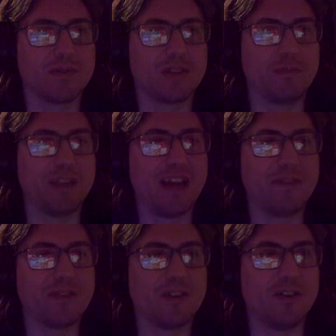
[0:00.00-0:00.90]
that we
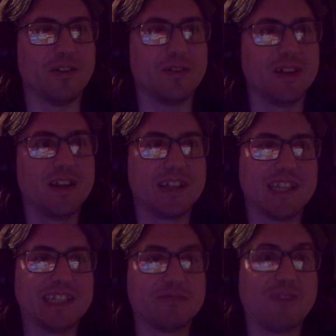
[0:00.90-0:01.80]
haven't got.
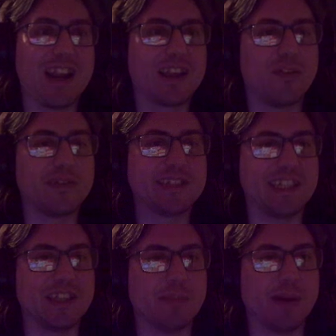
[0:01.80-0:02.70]
There's a relic, obviously,
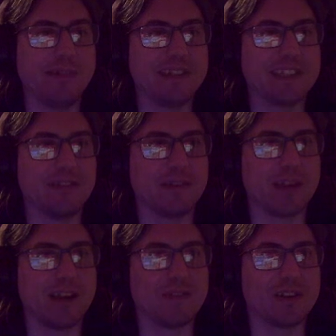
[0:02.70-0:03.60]
in the Bone Zone that
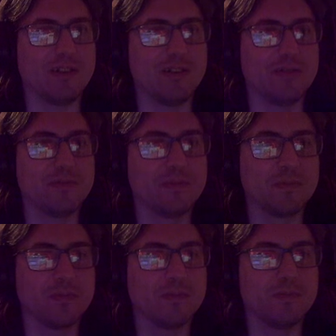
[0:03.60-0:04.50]
we haven't got.
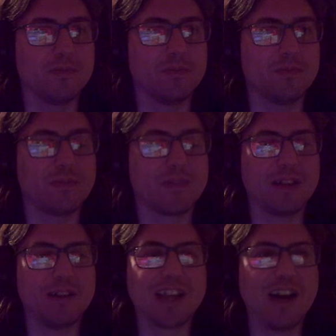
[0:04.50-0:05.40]

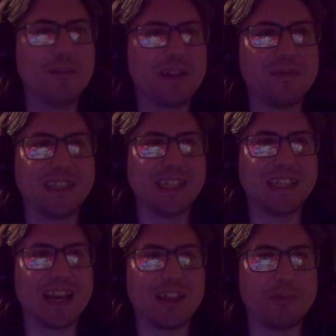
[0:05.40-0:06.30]
I can't believe we
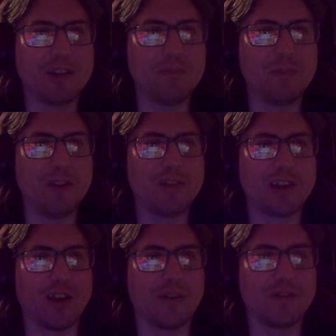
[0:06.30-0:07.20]
didn't get the one in
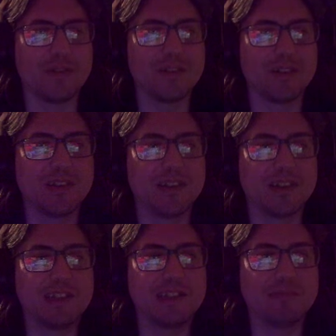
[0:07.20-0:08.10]
Moonglow,
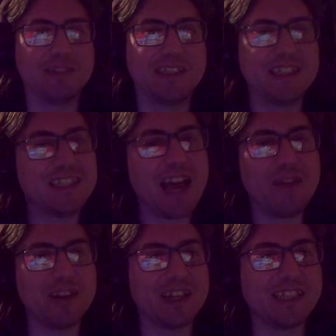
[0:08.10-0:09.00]
because we
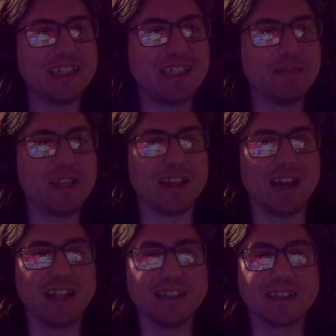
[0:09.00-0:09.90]
definitely did beat that.
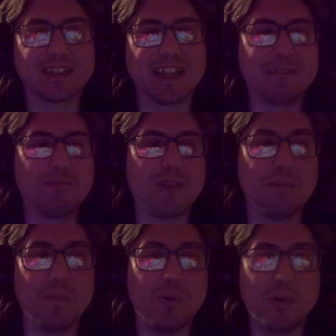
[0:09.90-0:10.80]
And there's a bit
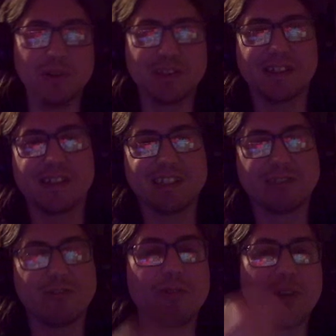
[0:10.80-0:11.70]
more to the
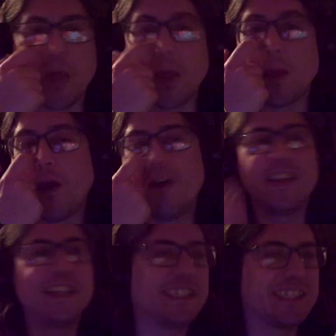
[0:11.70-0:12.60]
scrolly thing.
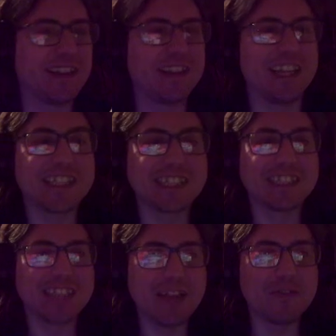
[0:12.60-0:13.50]
This still
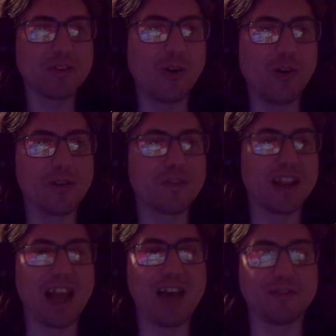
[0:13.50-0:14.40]
isn't even all of
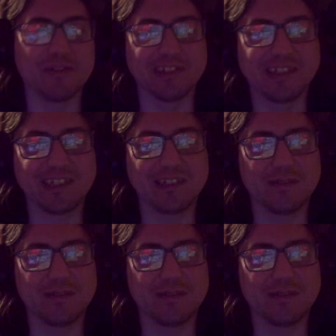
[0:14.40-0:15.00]
the levels.